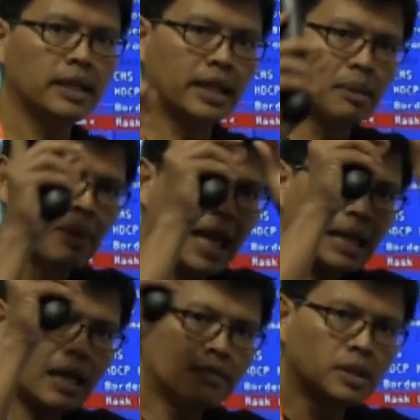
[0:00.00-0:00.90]
Then the
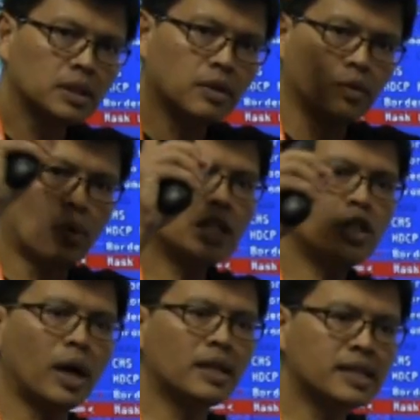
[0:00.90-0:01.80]
black level, once
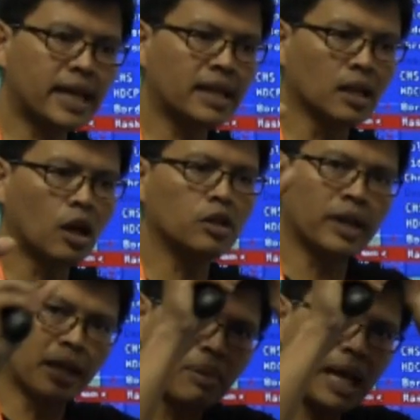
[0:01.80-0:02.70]
you underscan a lot, you
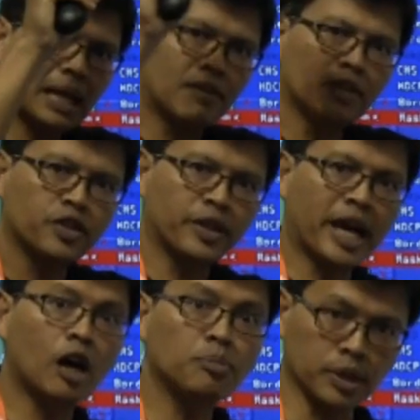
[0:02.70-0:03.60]
get black levels on the
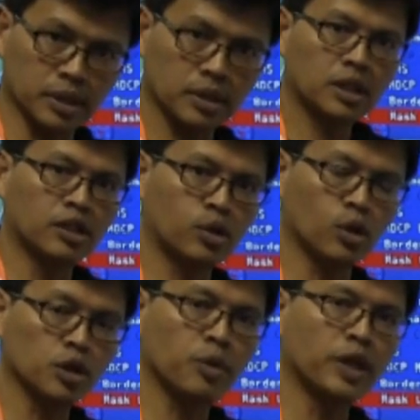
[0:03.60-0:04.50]
output
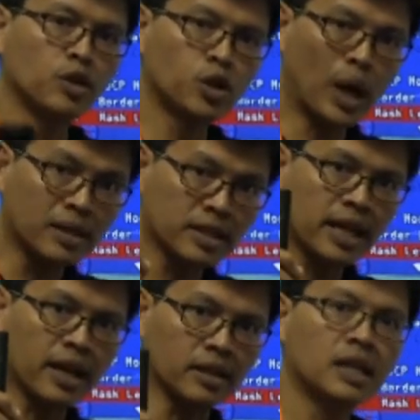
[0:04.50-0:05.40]
controls when you do
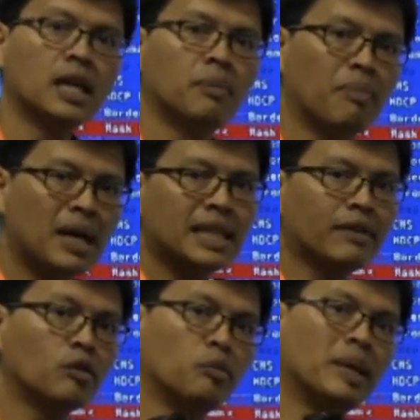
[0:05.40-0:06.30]
underscan. Mask
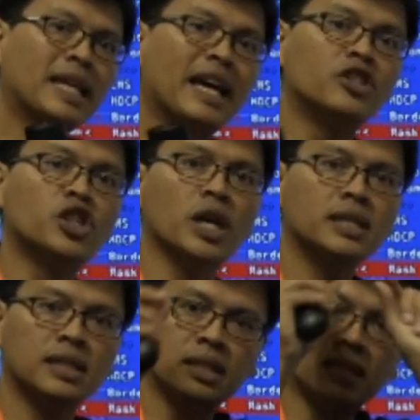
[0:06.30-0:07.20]
level will basically
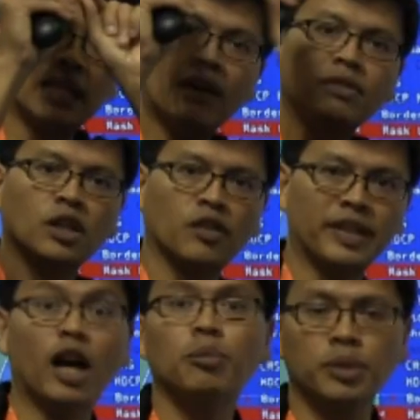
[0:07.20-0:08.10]
adjust the level of
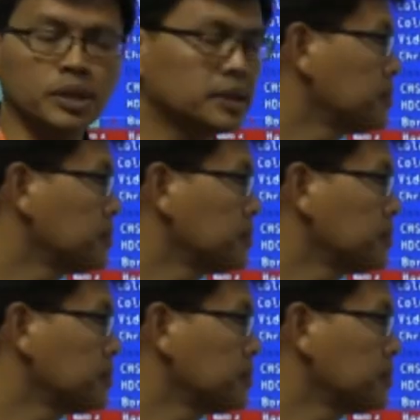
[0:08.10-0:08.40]
the output.